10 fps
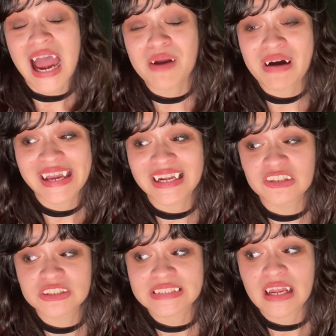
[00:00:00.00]
I might
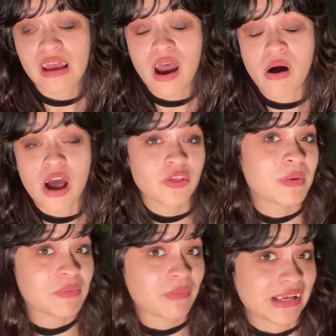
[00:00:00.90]
understand how other
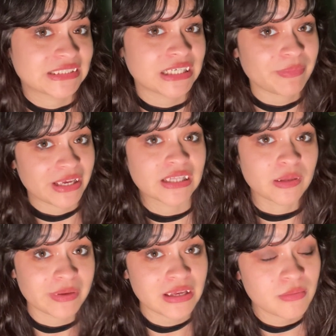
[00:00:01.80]
people might see me a
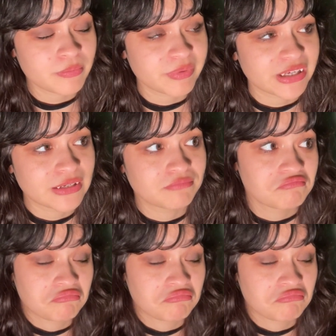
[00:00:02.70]
little bit, but